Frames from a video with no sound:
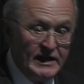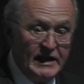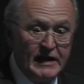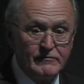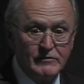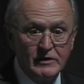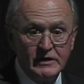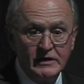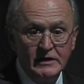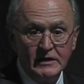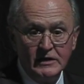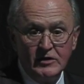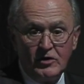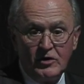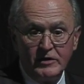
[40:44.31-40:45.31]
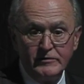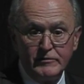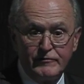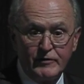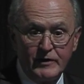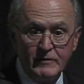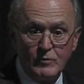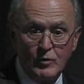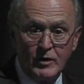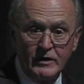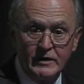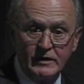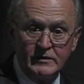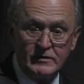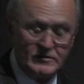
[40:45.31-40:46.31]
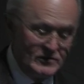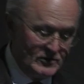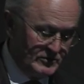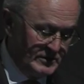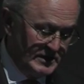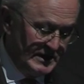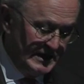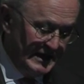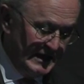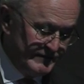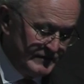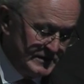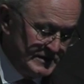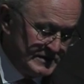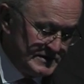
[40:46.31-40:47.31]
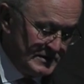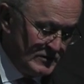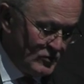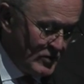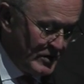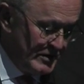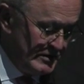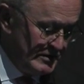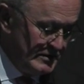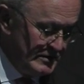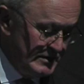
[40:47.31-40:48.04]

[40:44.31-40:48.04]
heavily on the framework in their own advocacy work.